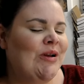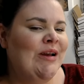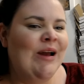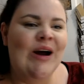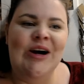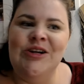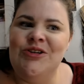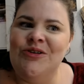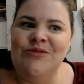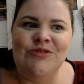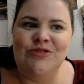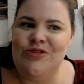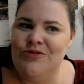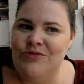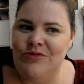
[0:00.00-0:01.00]
don't
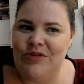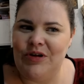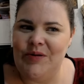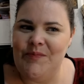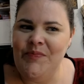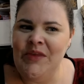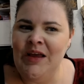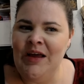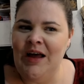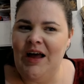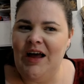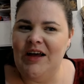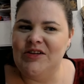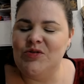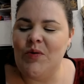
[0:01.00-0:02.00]
do them.
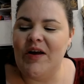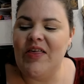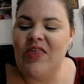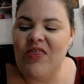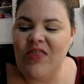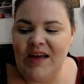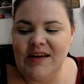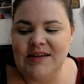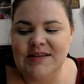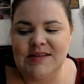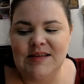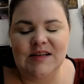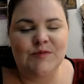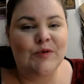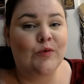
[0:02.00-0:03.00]
So I think a
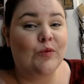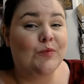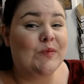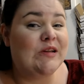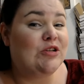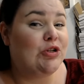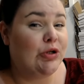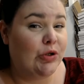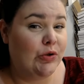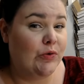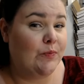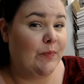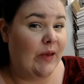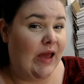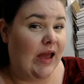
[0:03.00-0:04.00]
6mm would be too
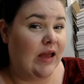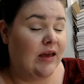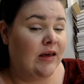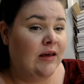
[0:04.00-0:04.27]
big.